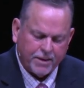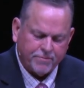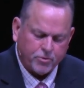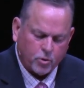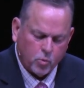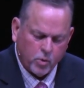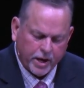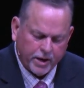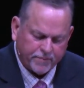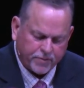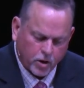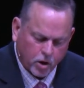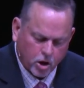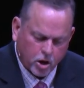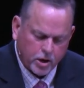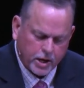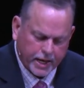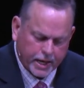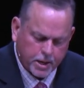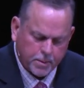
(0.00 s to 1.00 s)
for we have
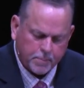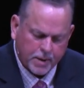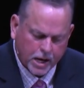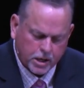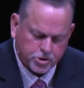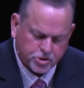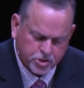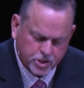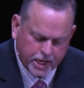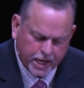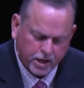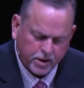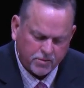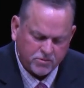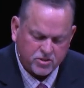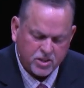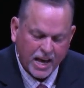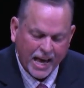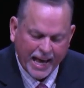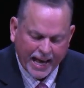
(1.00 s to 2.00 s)
heard him ourselves,